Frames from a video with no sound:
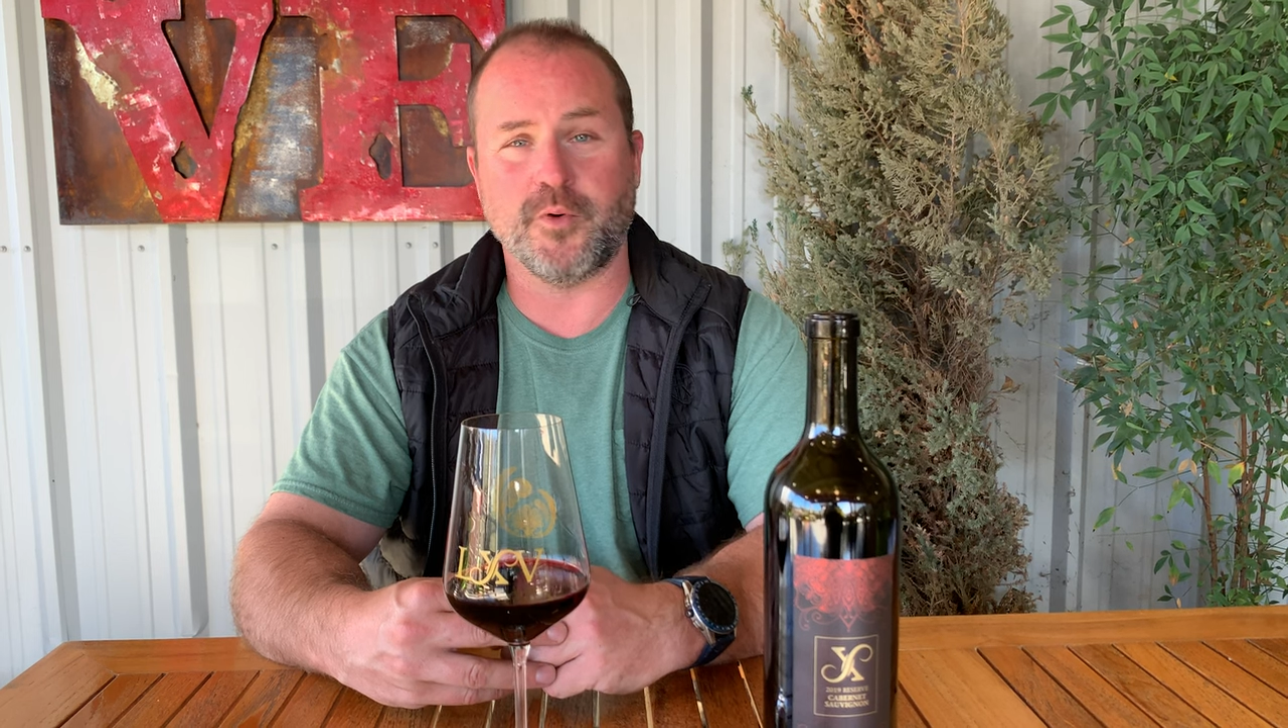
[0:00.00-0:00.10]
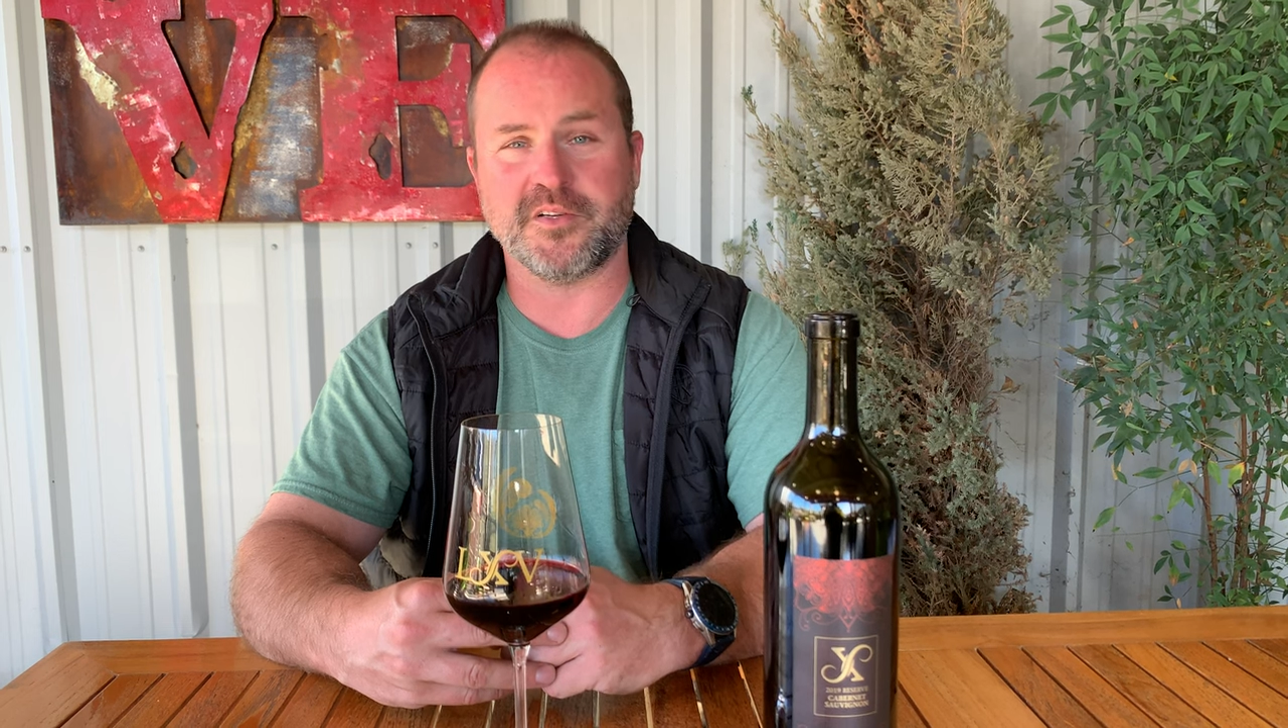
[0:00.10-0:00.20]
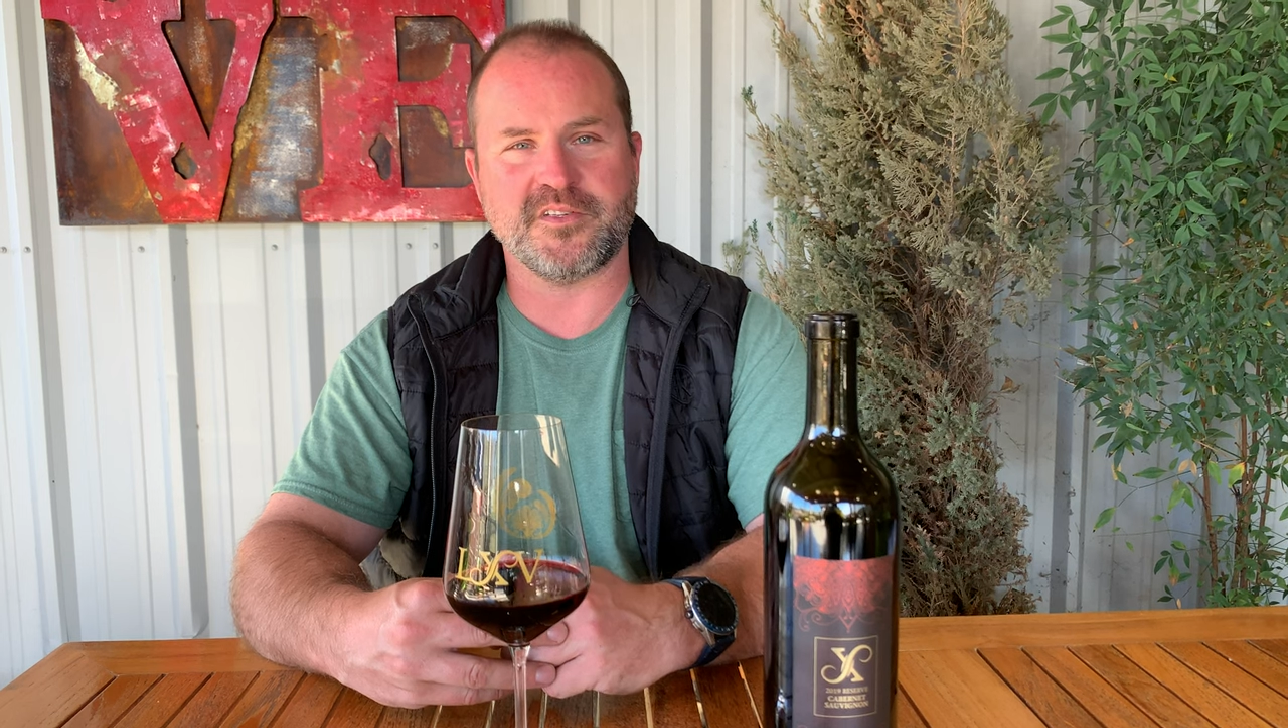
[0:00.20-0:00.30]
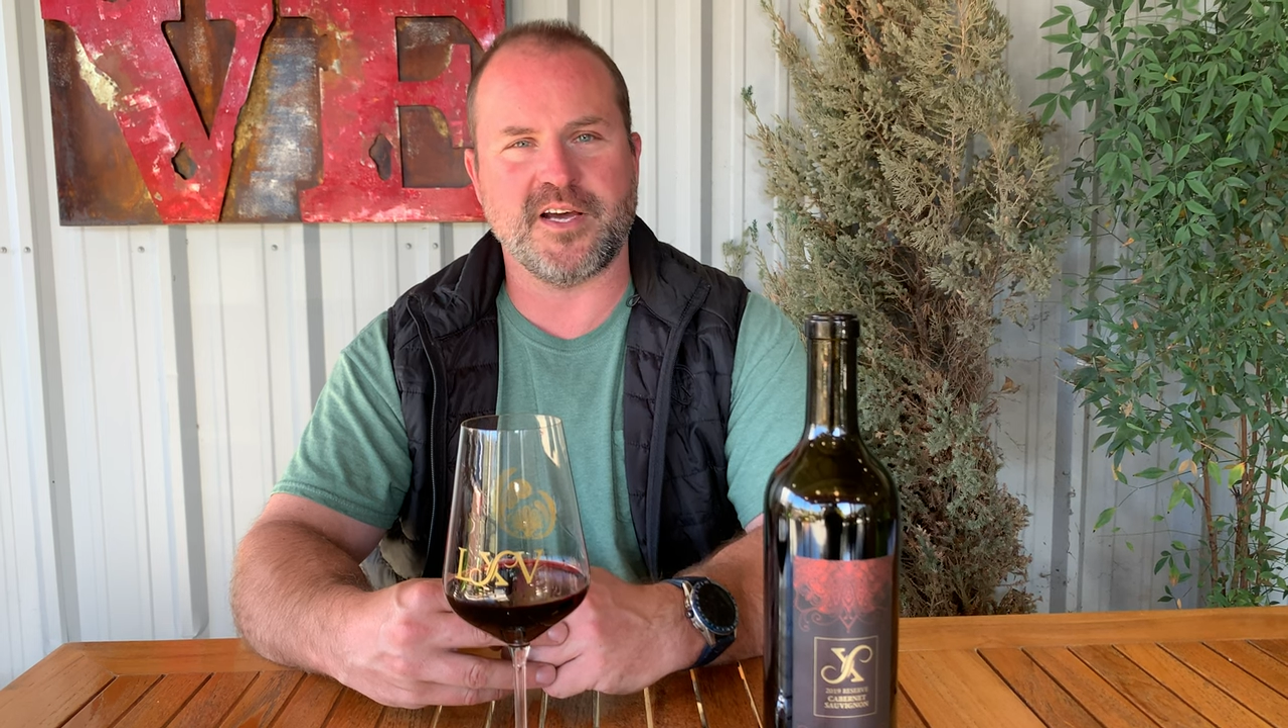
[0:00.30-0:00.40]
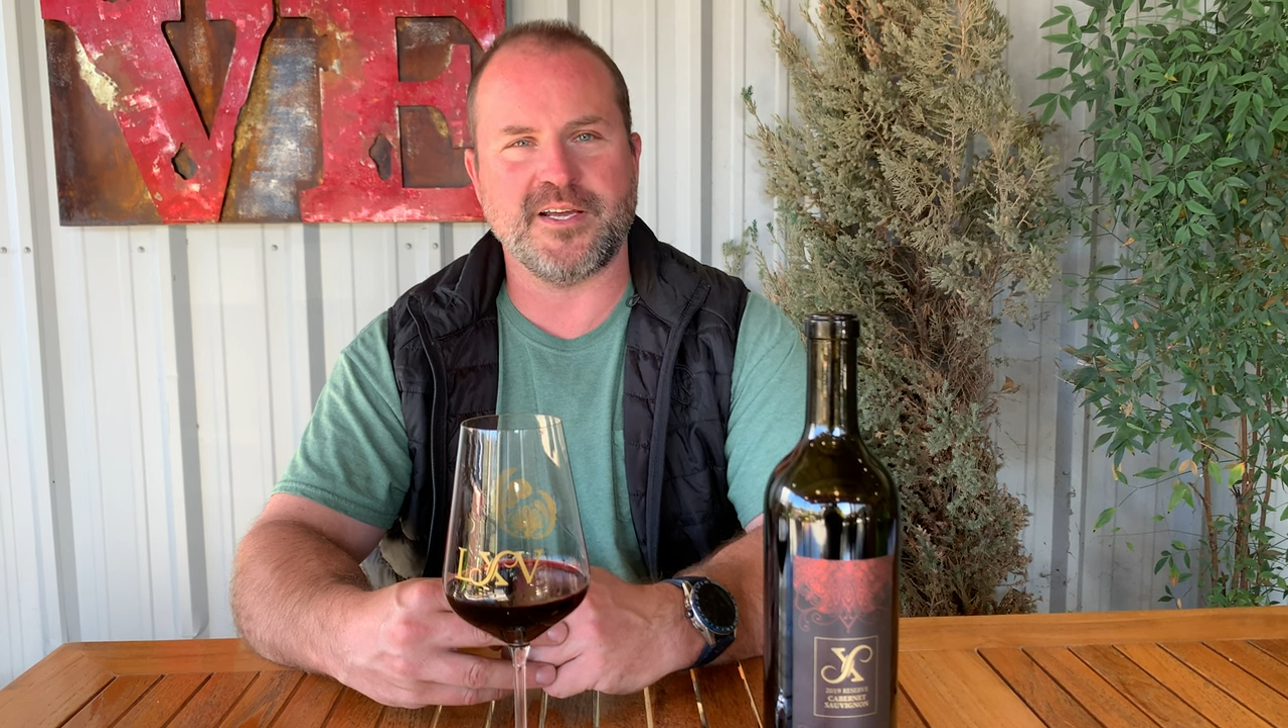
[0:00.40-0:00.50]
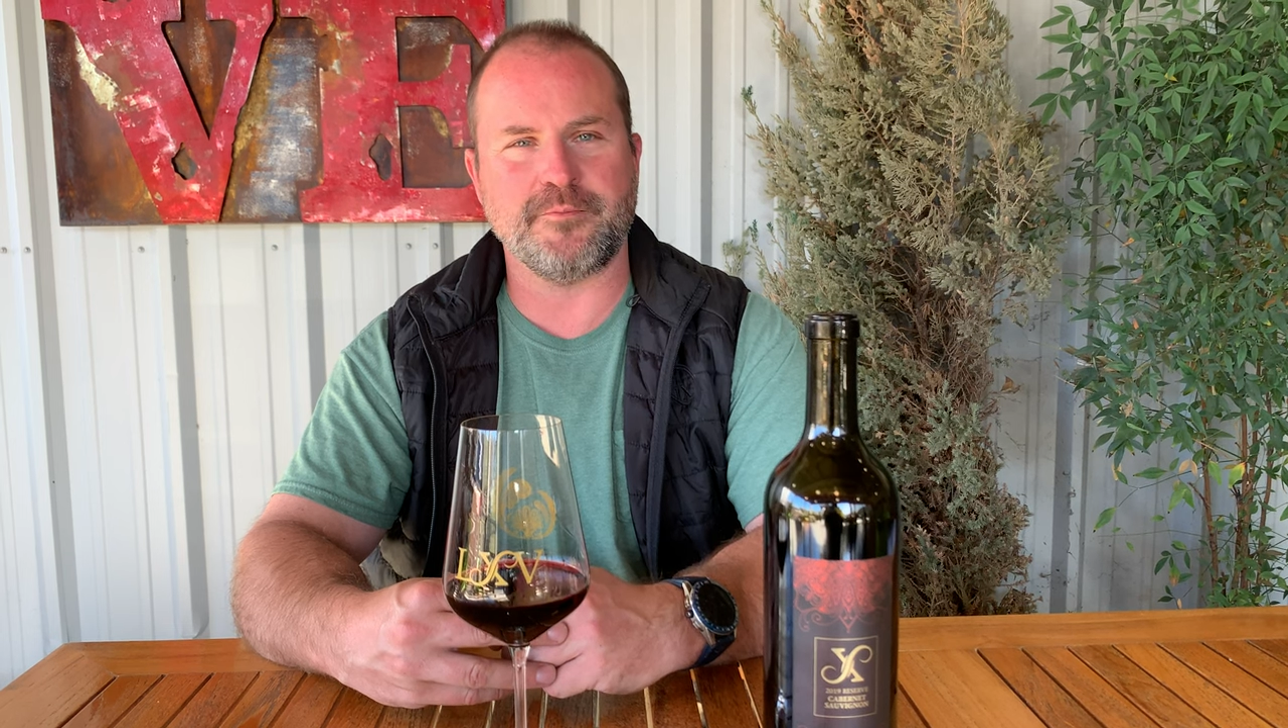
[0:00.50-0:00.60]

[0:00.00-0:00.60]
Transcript: west side